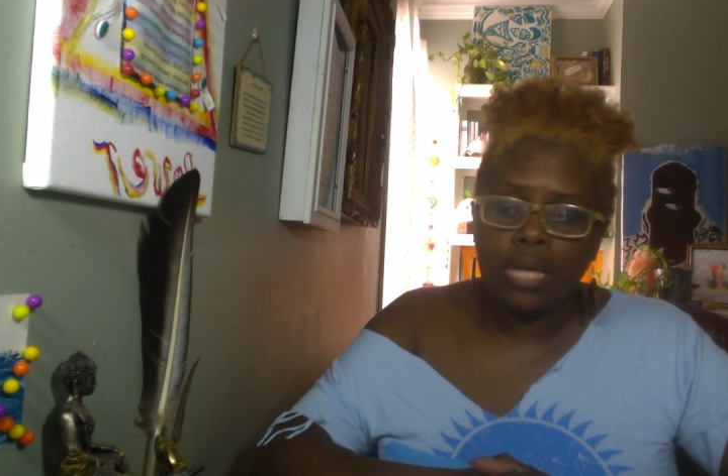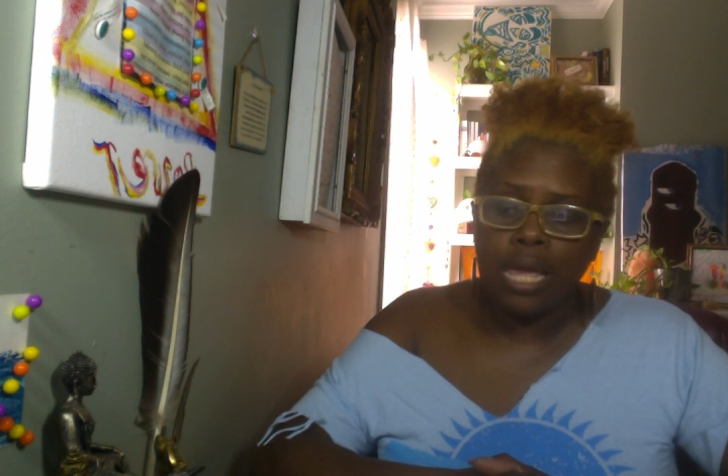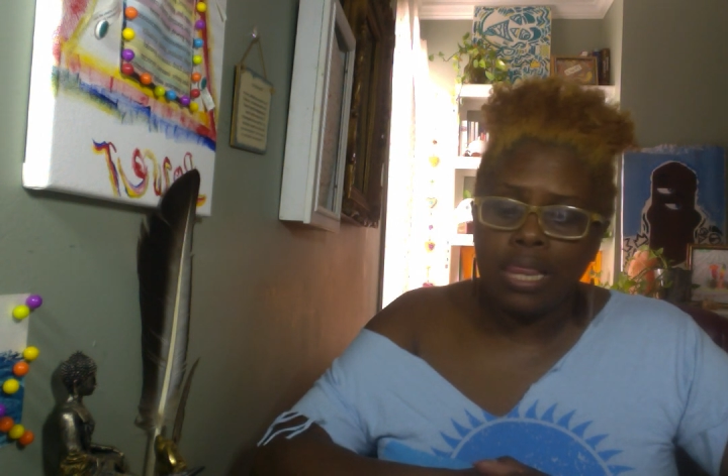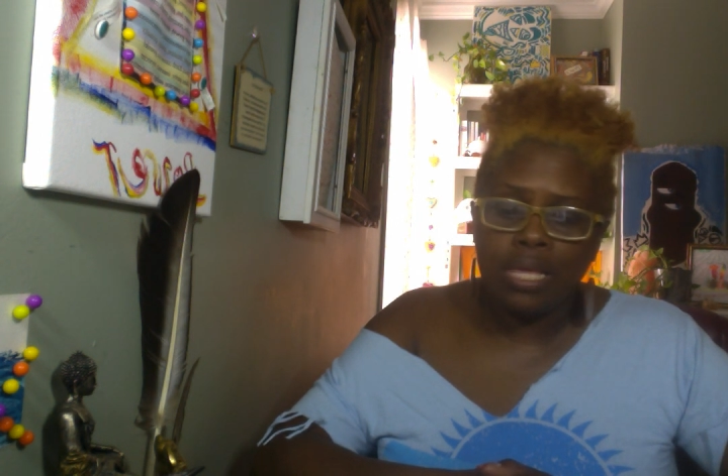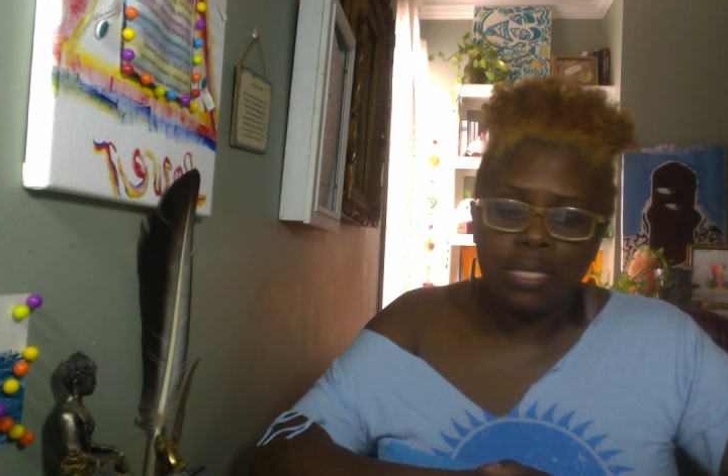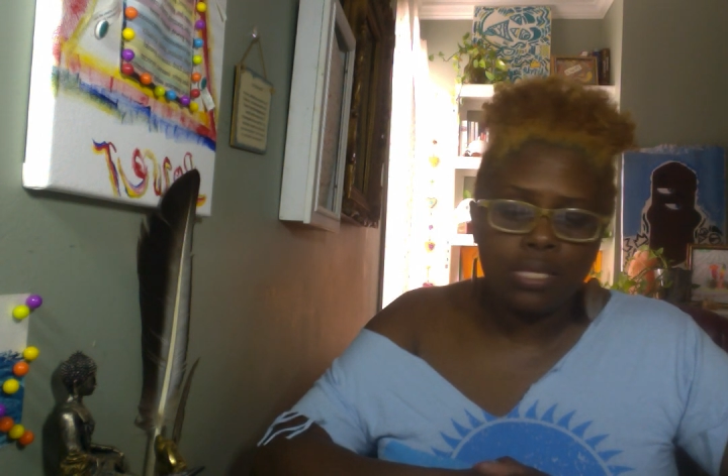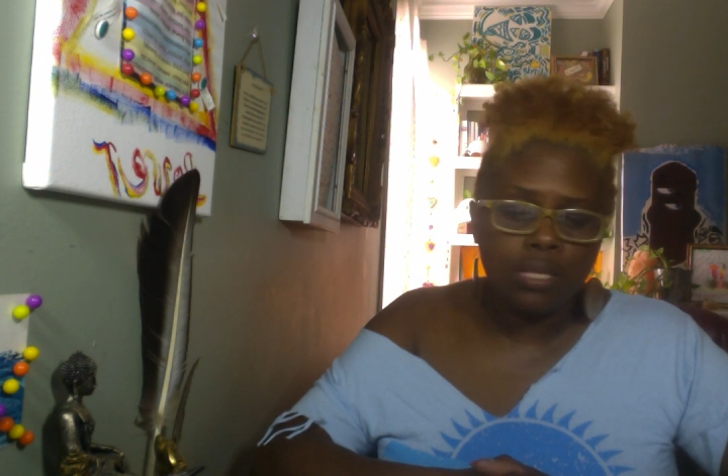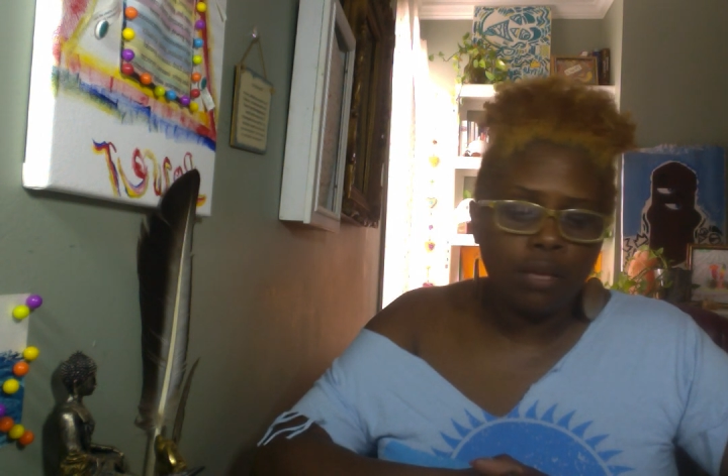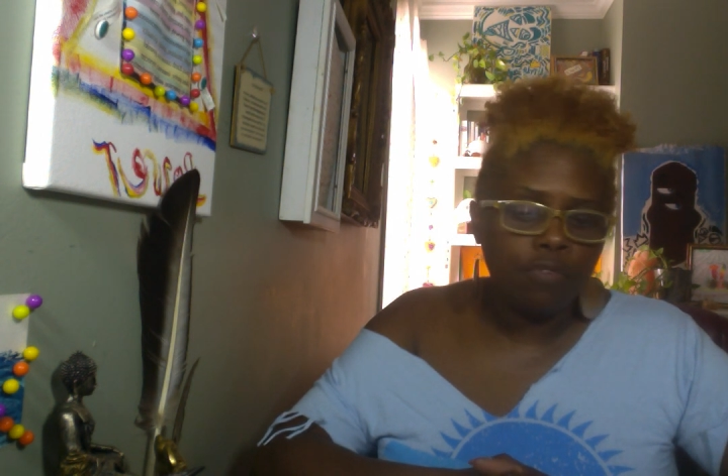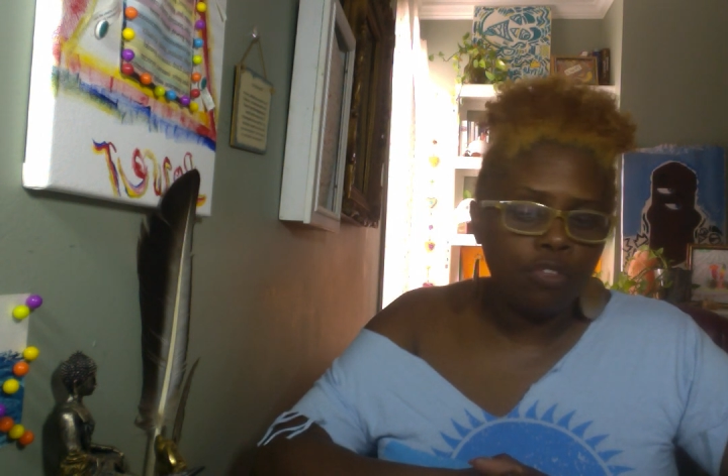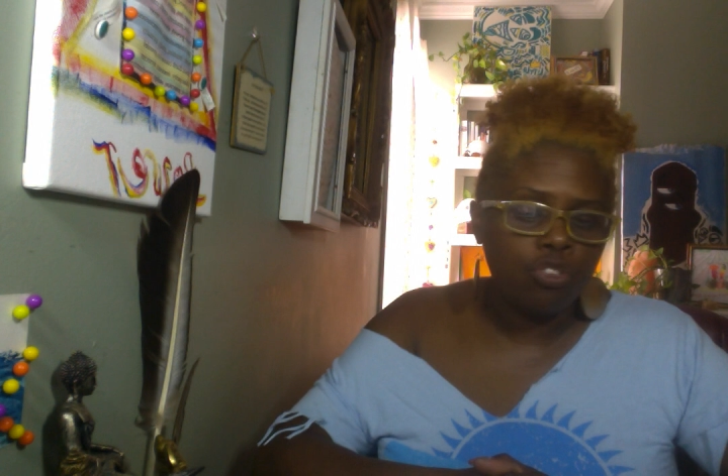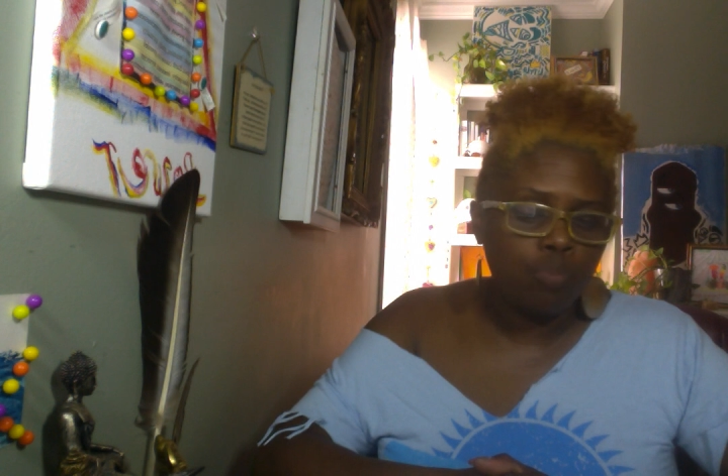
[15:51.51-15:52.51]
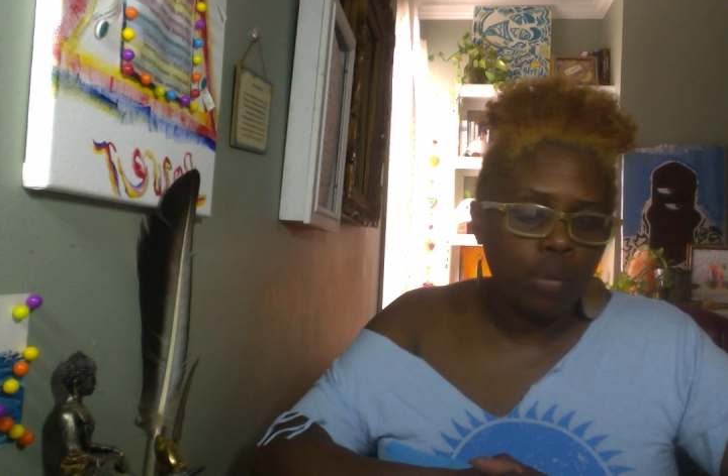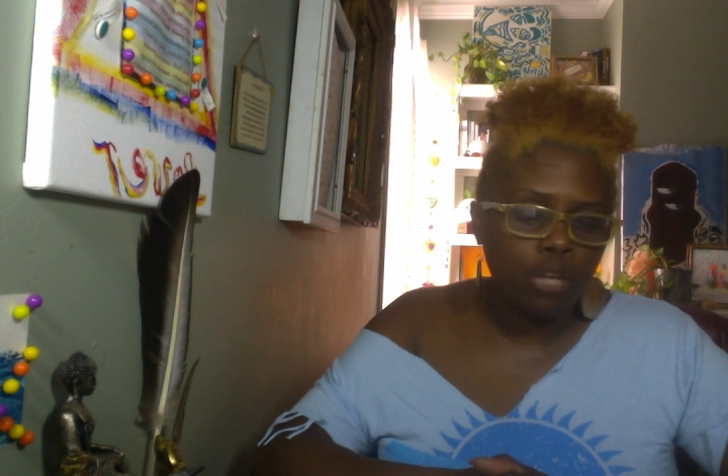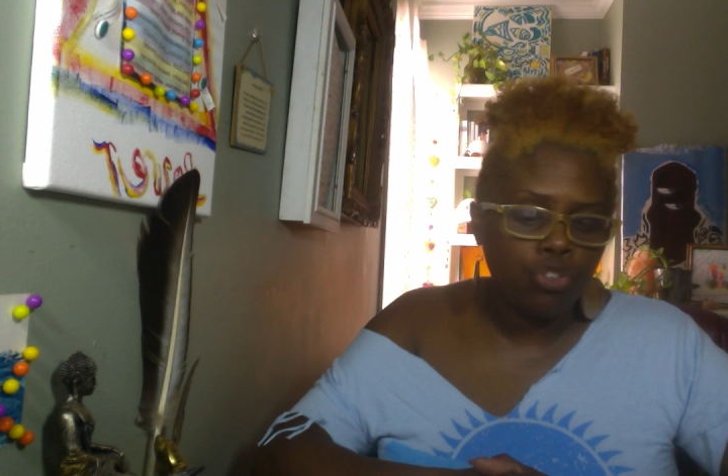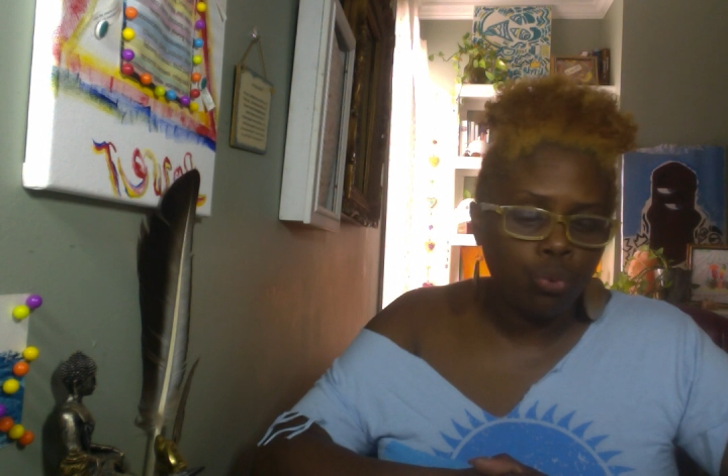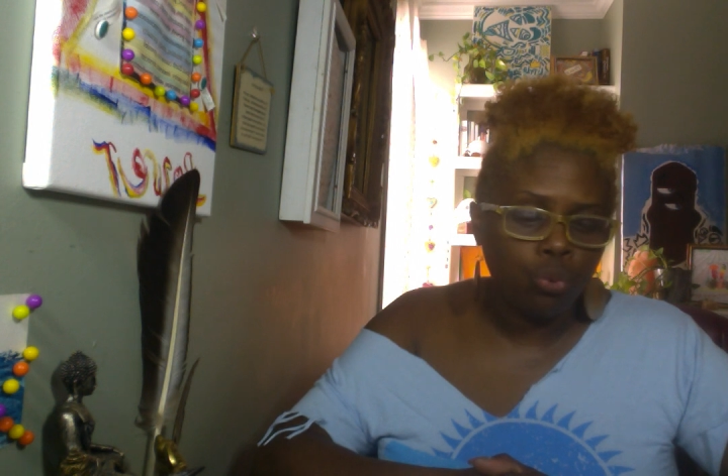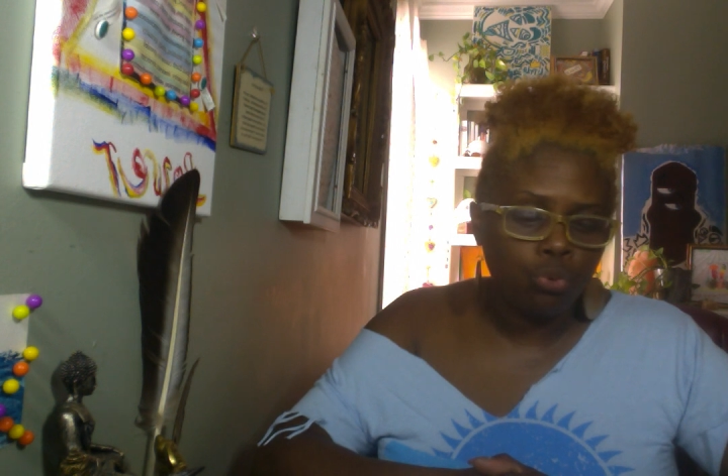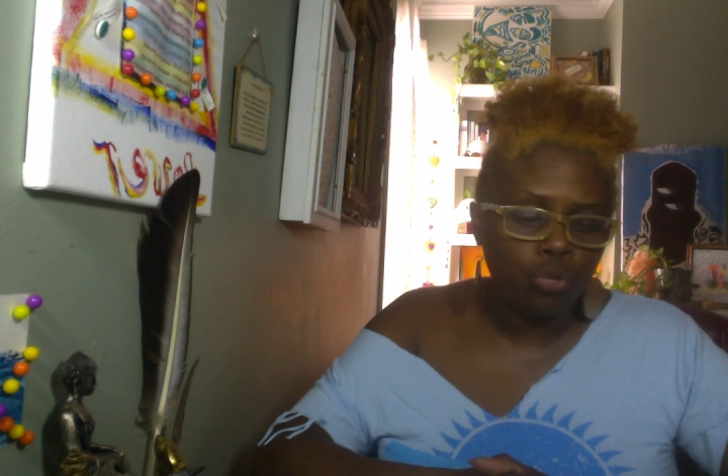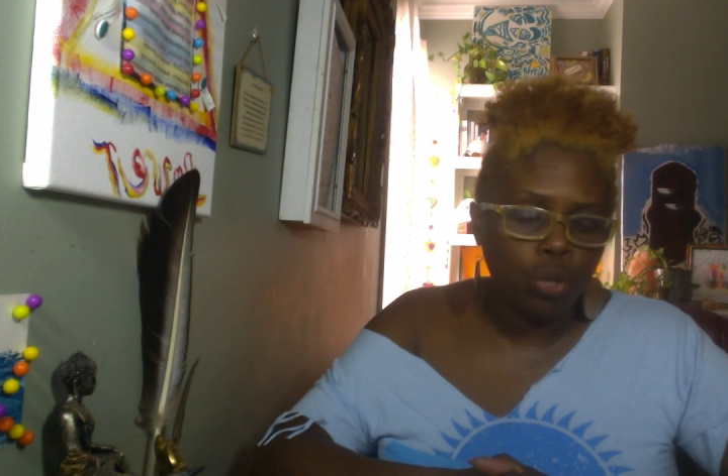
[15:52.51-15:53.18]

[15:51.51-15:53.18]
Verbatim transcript: a list of the specials.